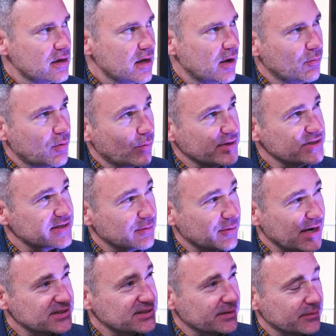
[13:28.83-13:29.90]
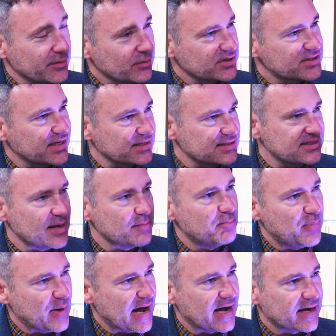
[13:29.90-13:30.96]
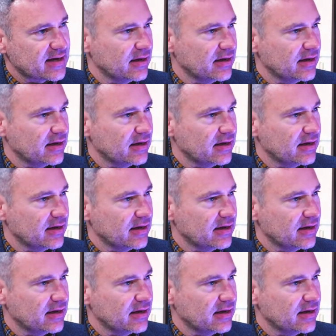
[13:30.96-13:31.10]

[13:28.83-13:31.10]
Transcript: And what we say, well, actually, we want to take a step back,